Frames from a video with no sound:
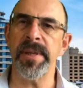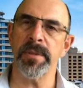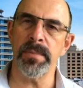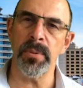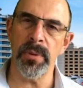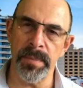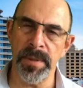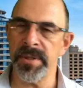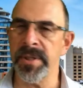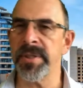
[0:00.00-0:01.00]
support the
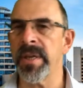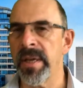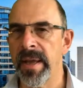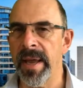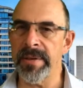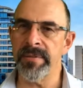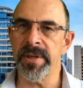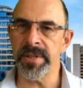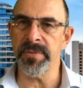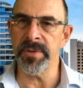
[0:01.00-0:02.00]
business and
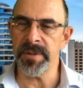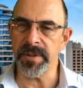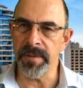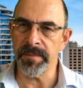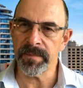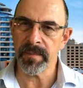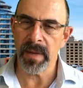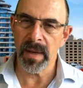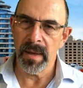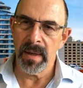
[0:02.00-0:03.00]
vice versa?
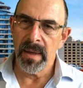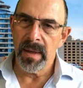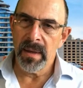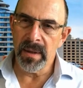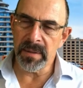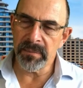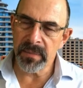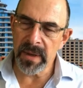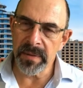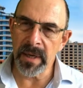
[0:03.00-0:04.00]
Well,
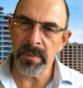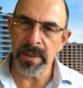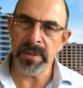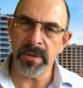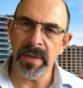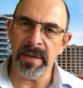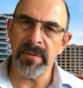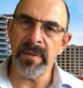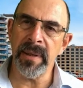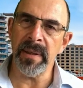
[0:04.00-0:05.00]
the only way to do that
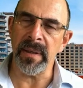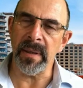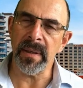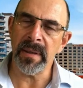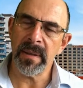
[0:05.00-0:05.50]
really,